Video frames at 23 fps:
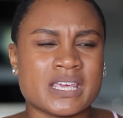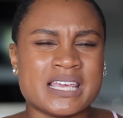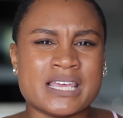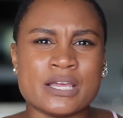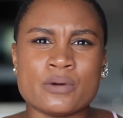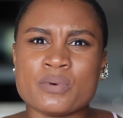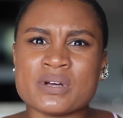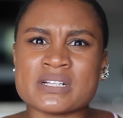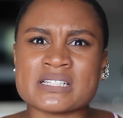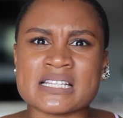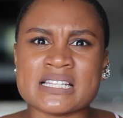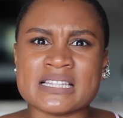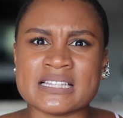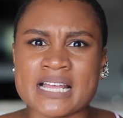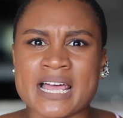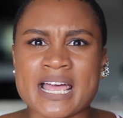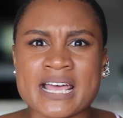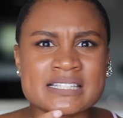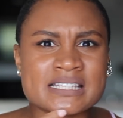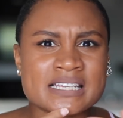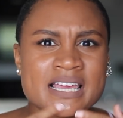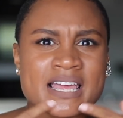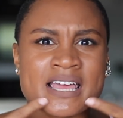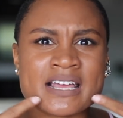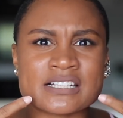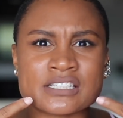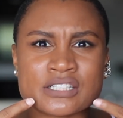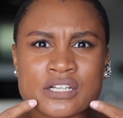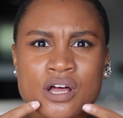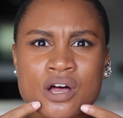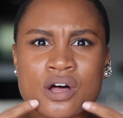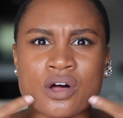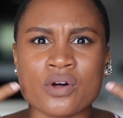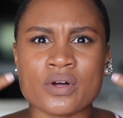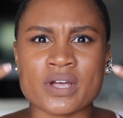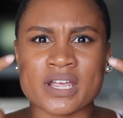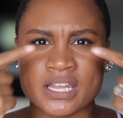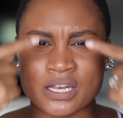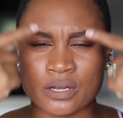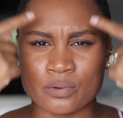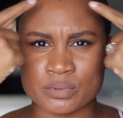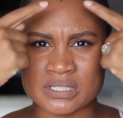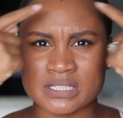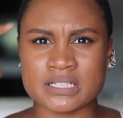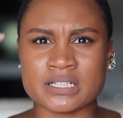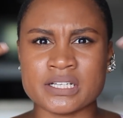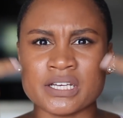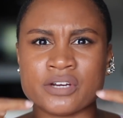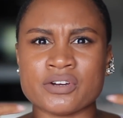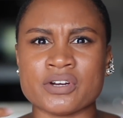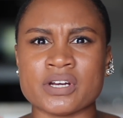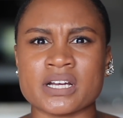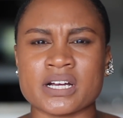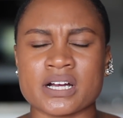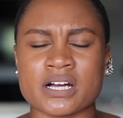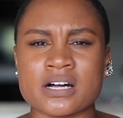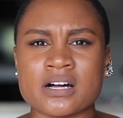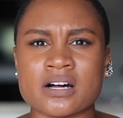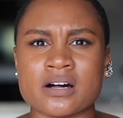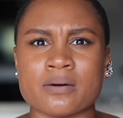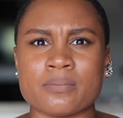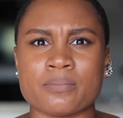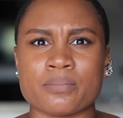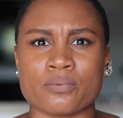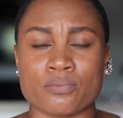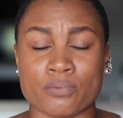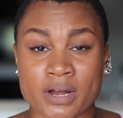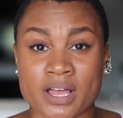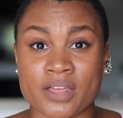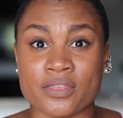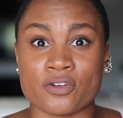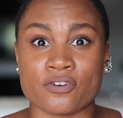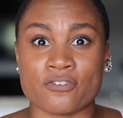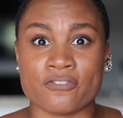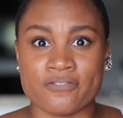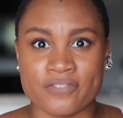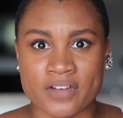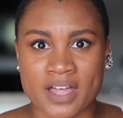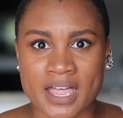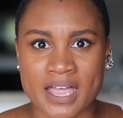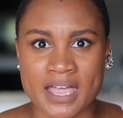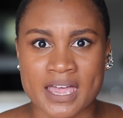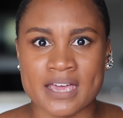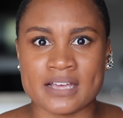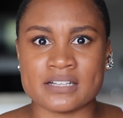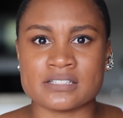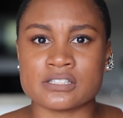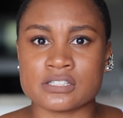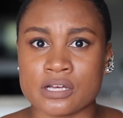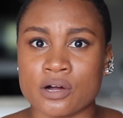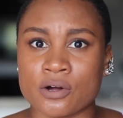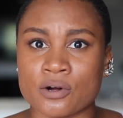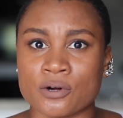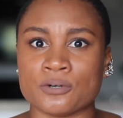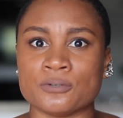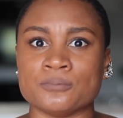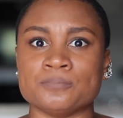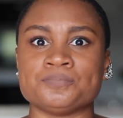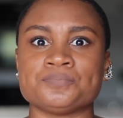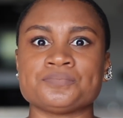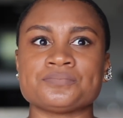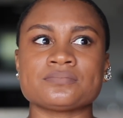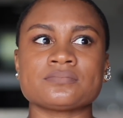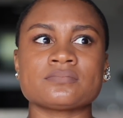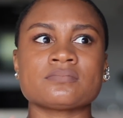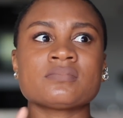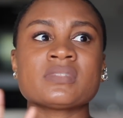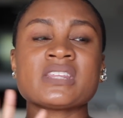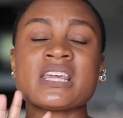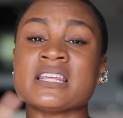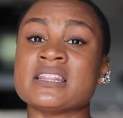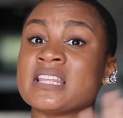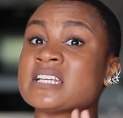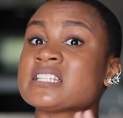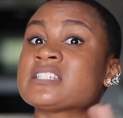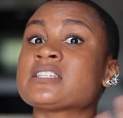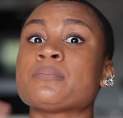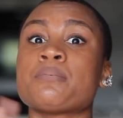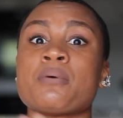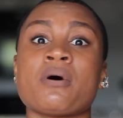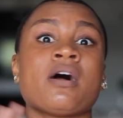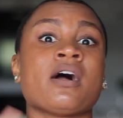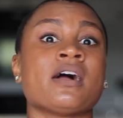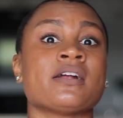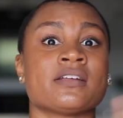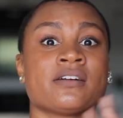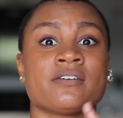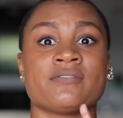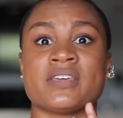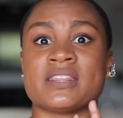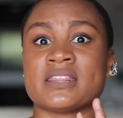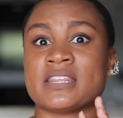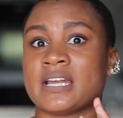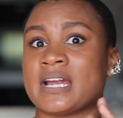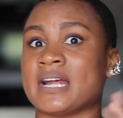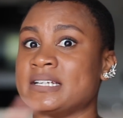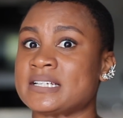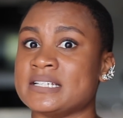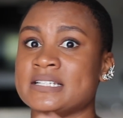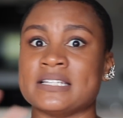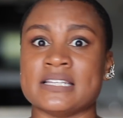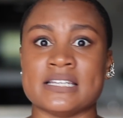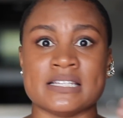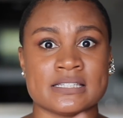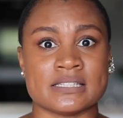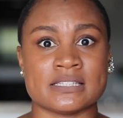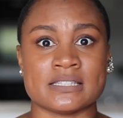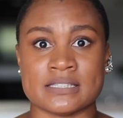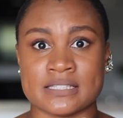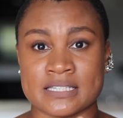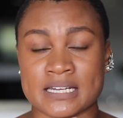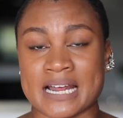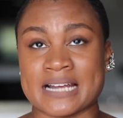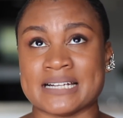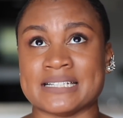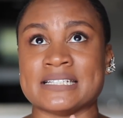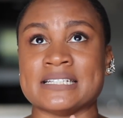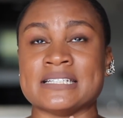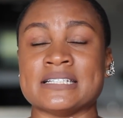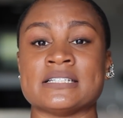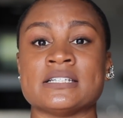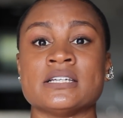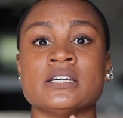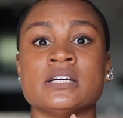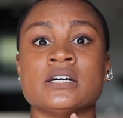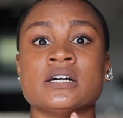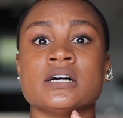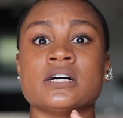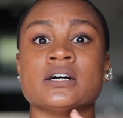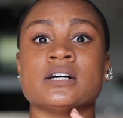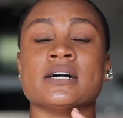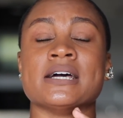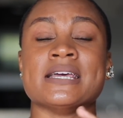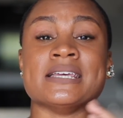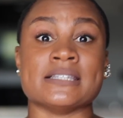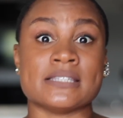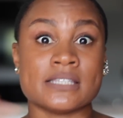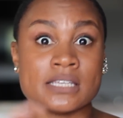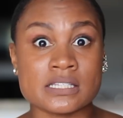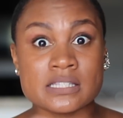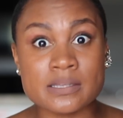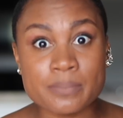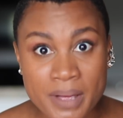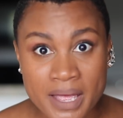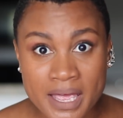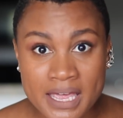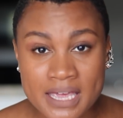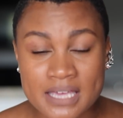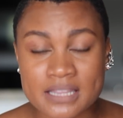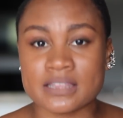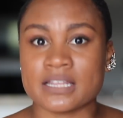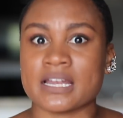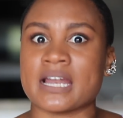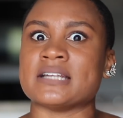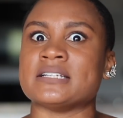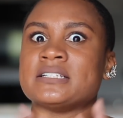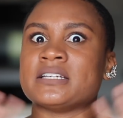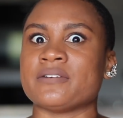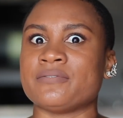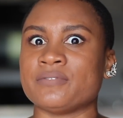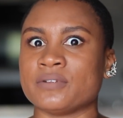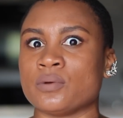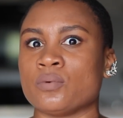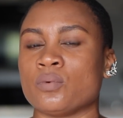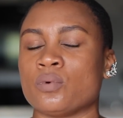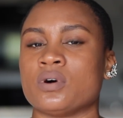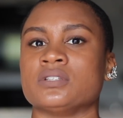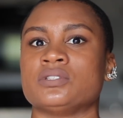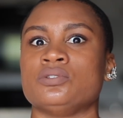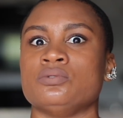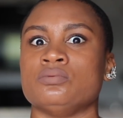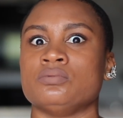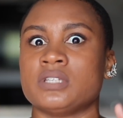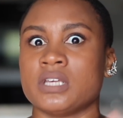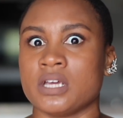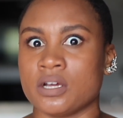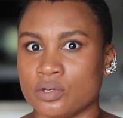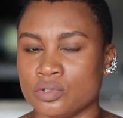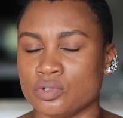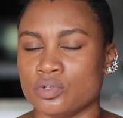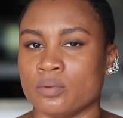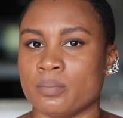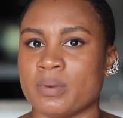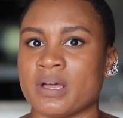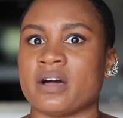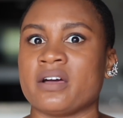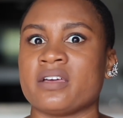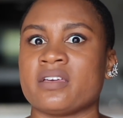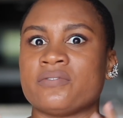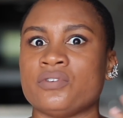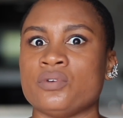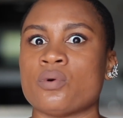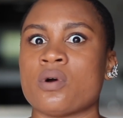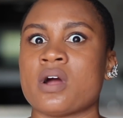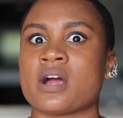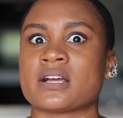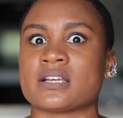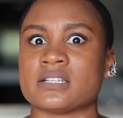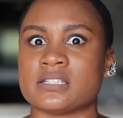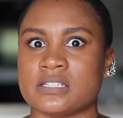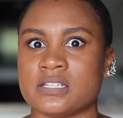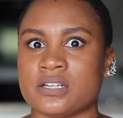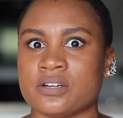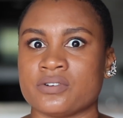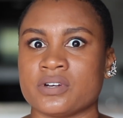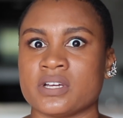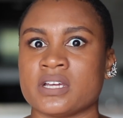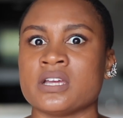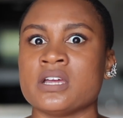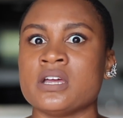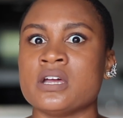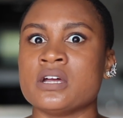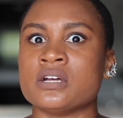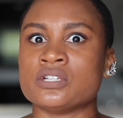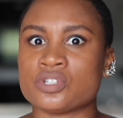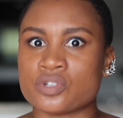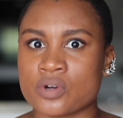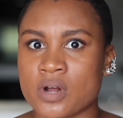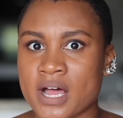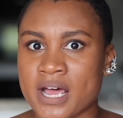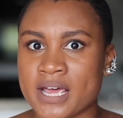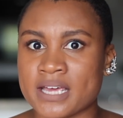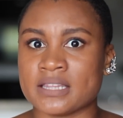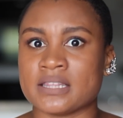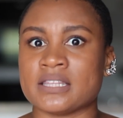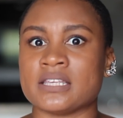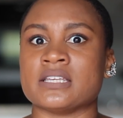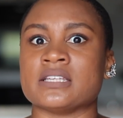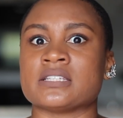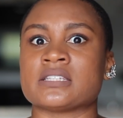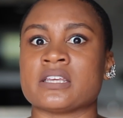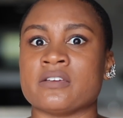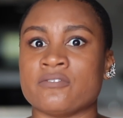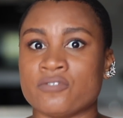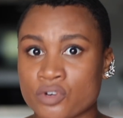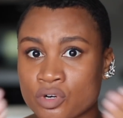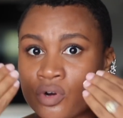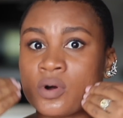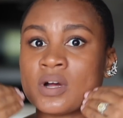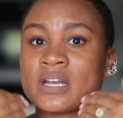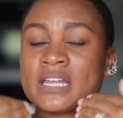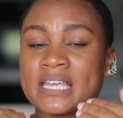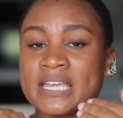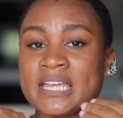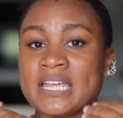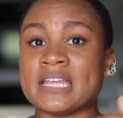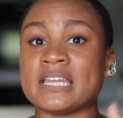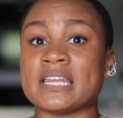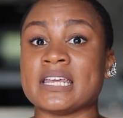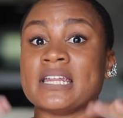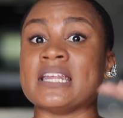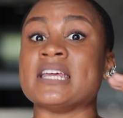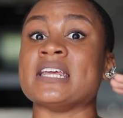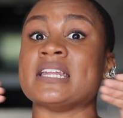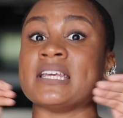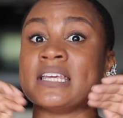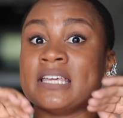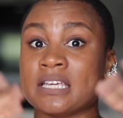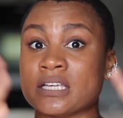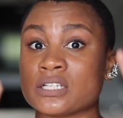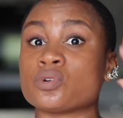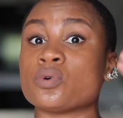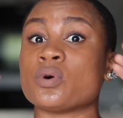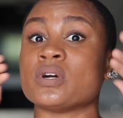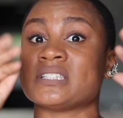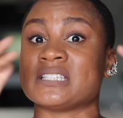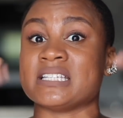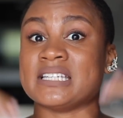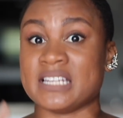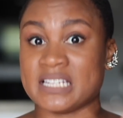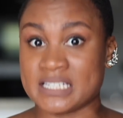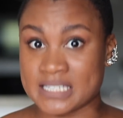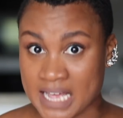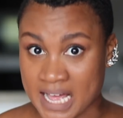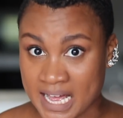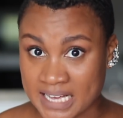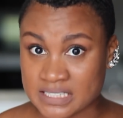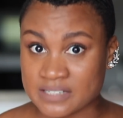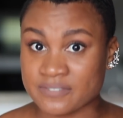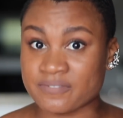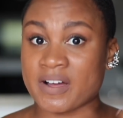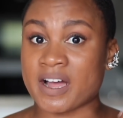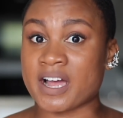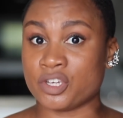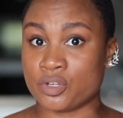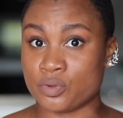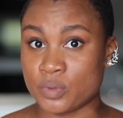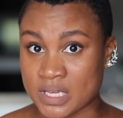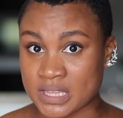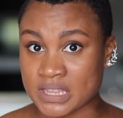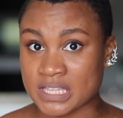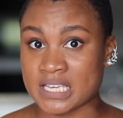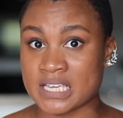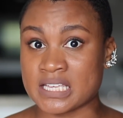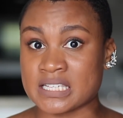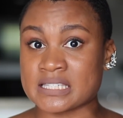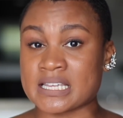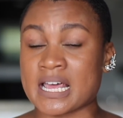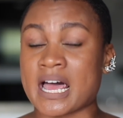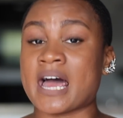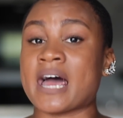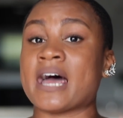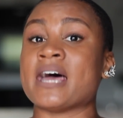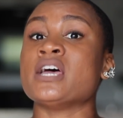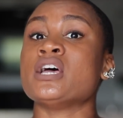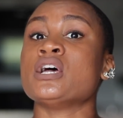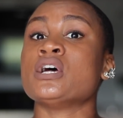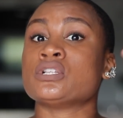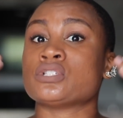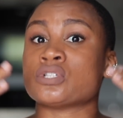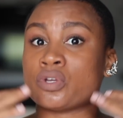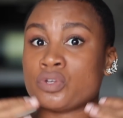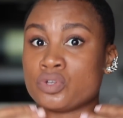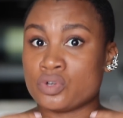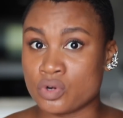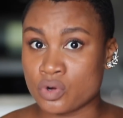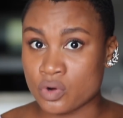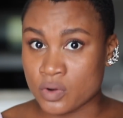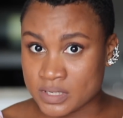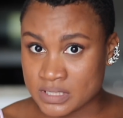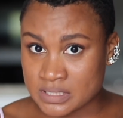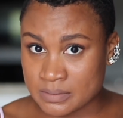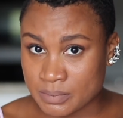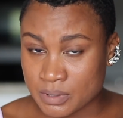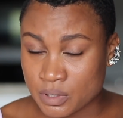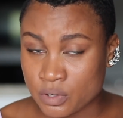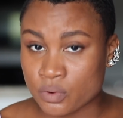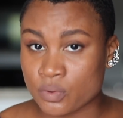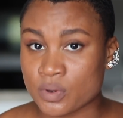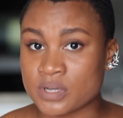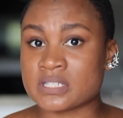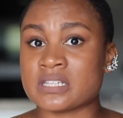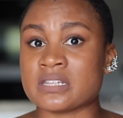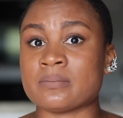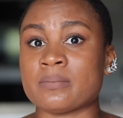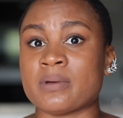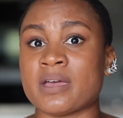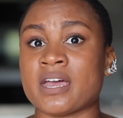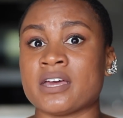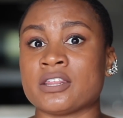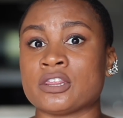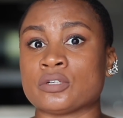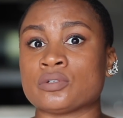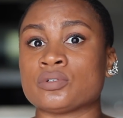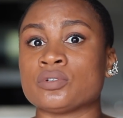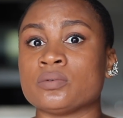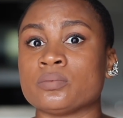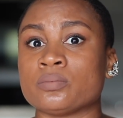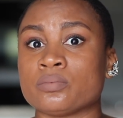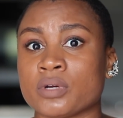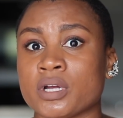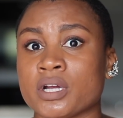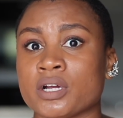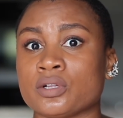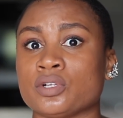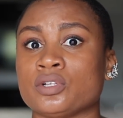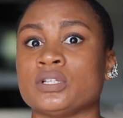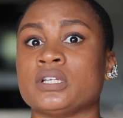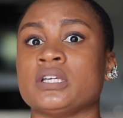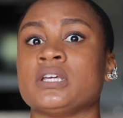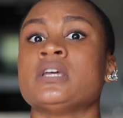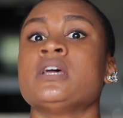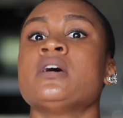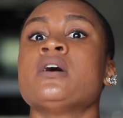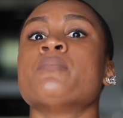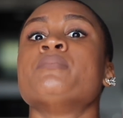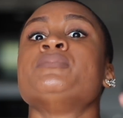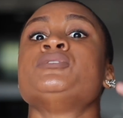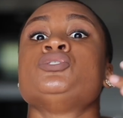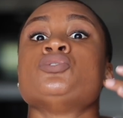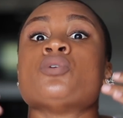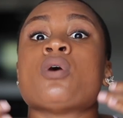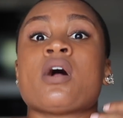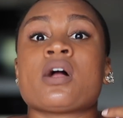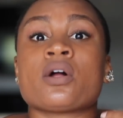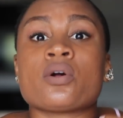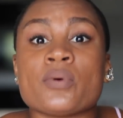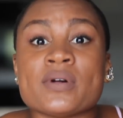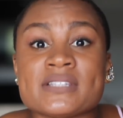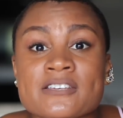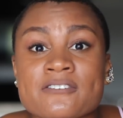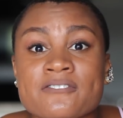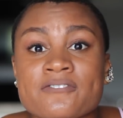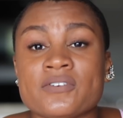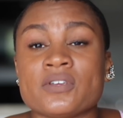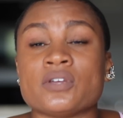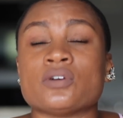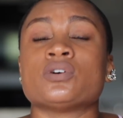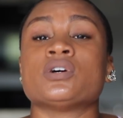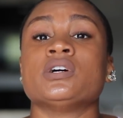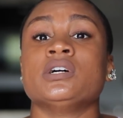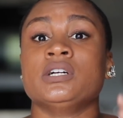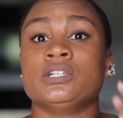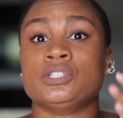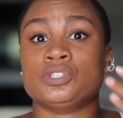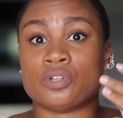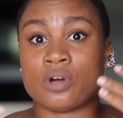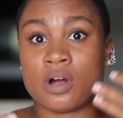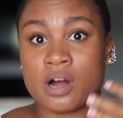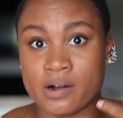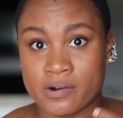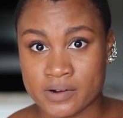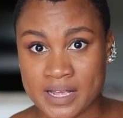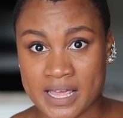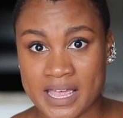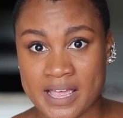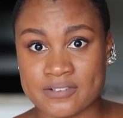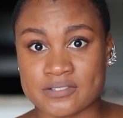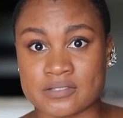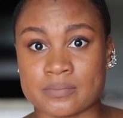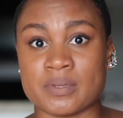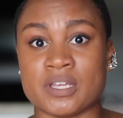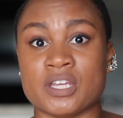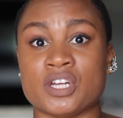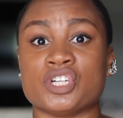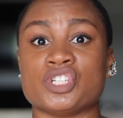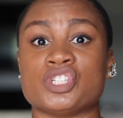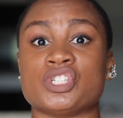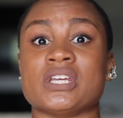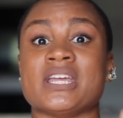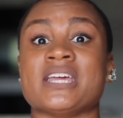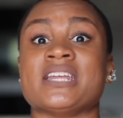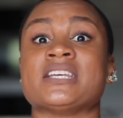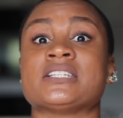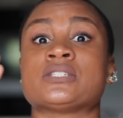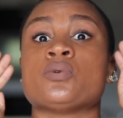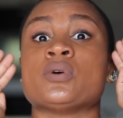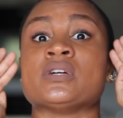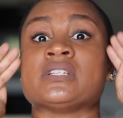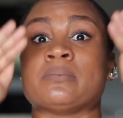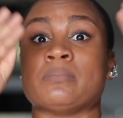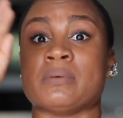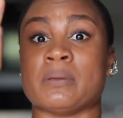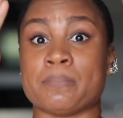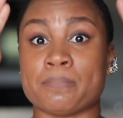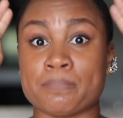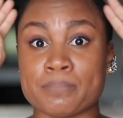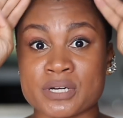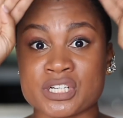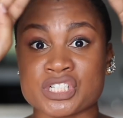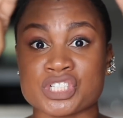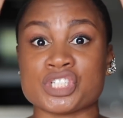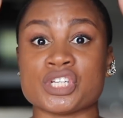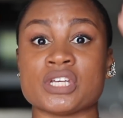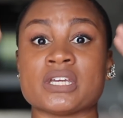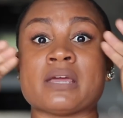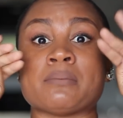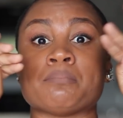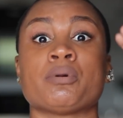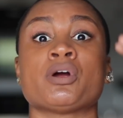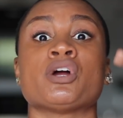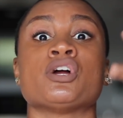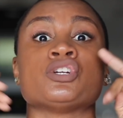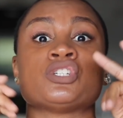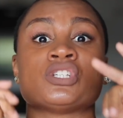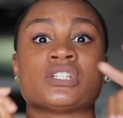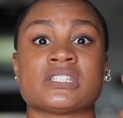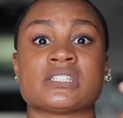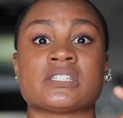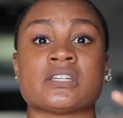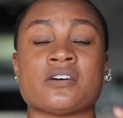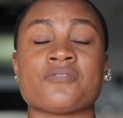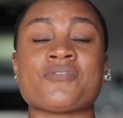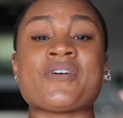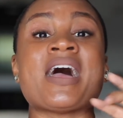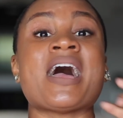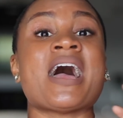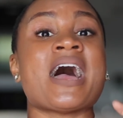it wasn't lasting as long, and it was clearing up rather fast. So that's the part of it that I didn't anticipate, that I definitely want to tell you about if you are considering trying this. If you're going to eat it, it is going to detoxify you in the inside. So you're going to be going to the bathroom regularly, but you are going to feel good. You are going to have some energy, and it's going to be pushing and purging stuff